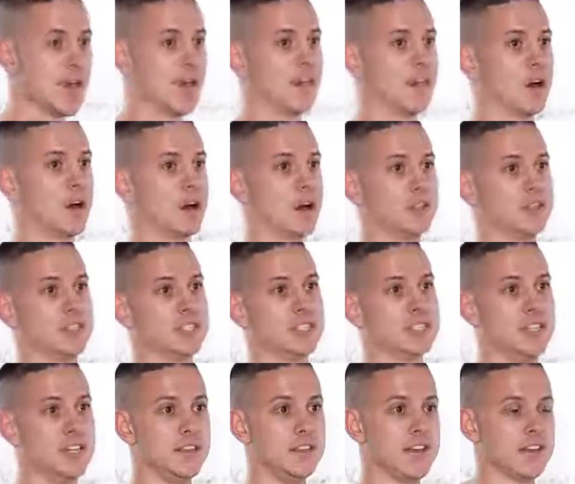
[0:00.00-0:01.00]
and long enough to
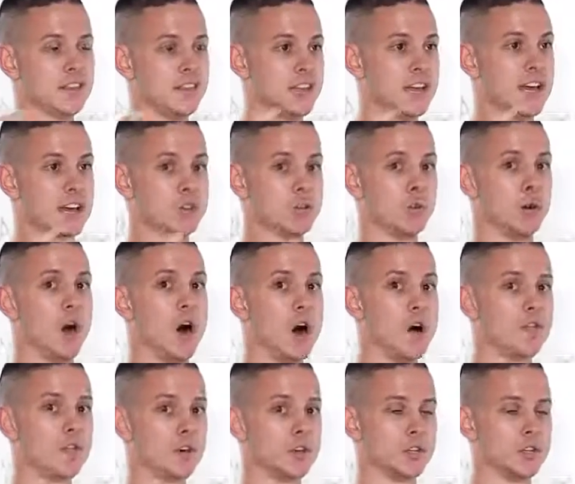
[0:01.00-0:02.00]
see the actual
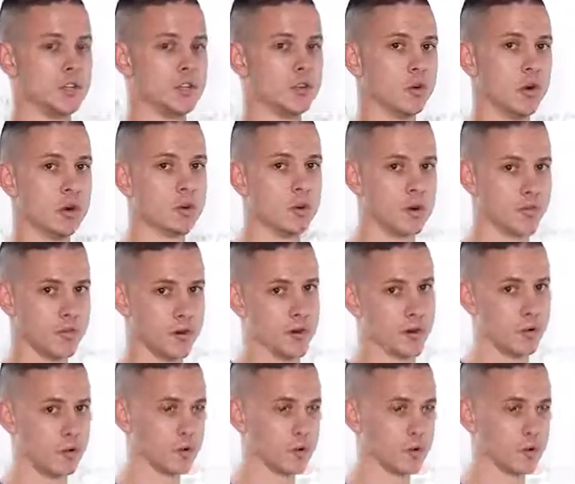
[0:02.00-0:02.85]
offer to join one of our